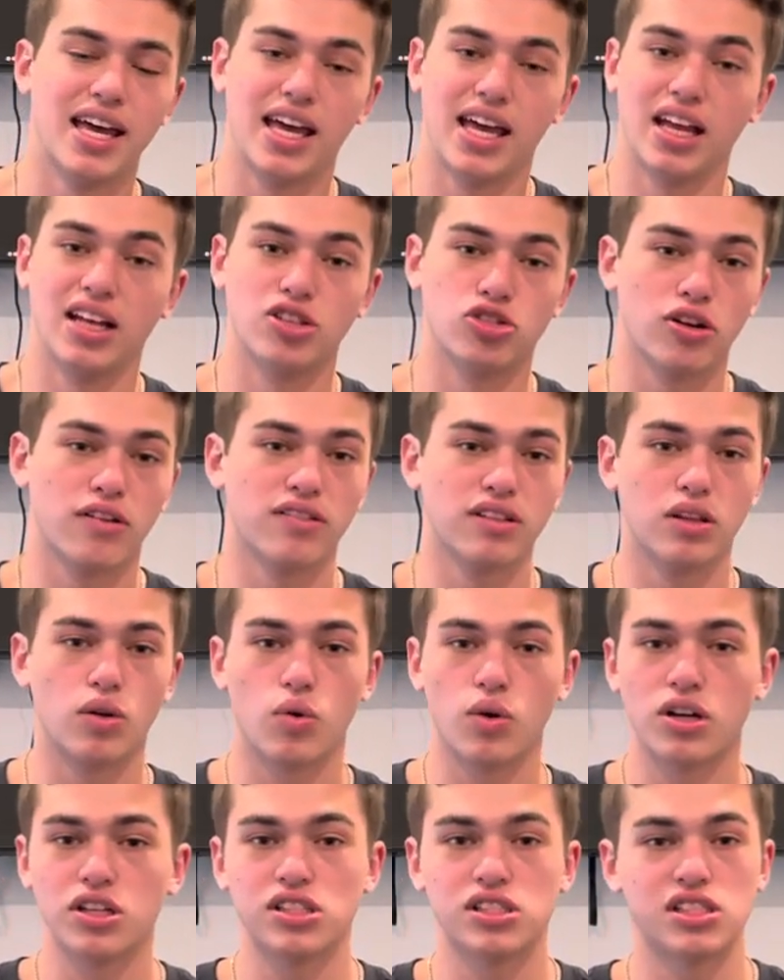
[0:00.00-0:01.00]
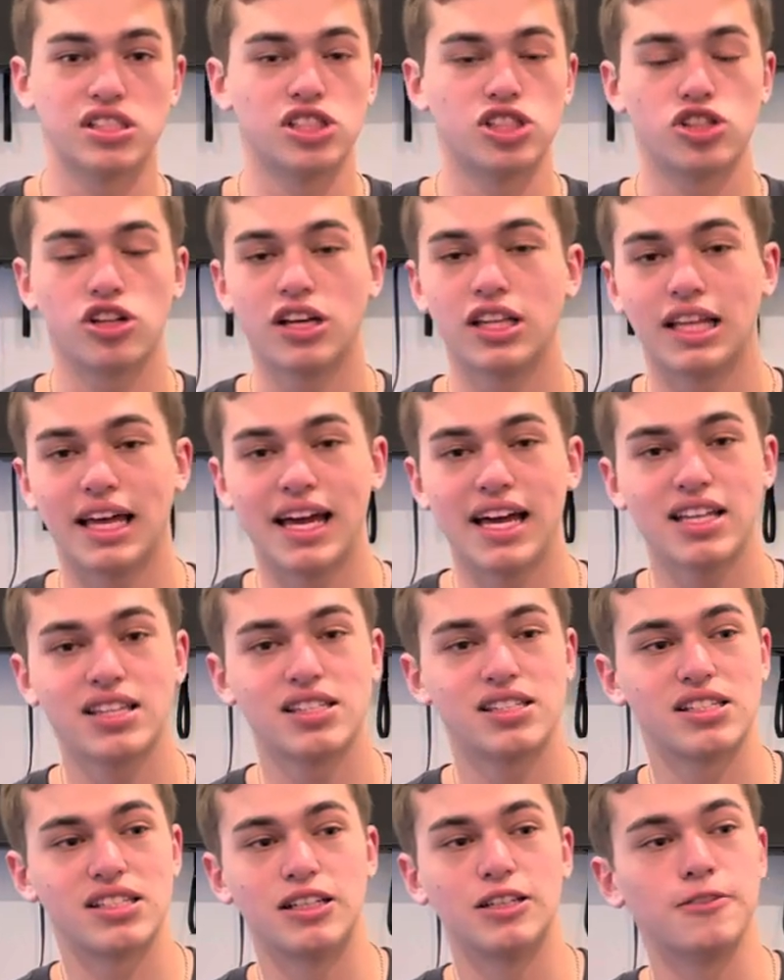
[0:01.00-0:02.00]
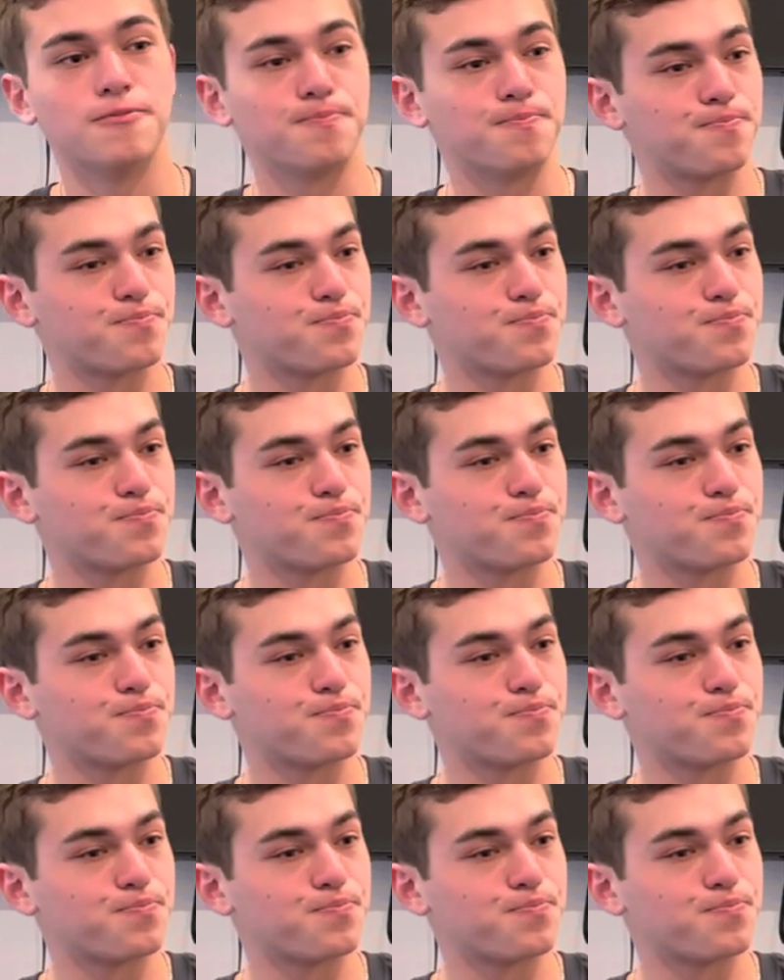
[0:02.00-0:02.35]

And Trevor Lawrence and Trey Lance and,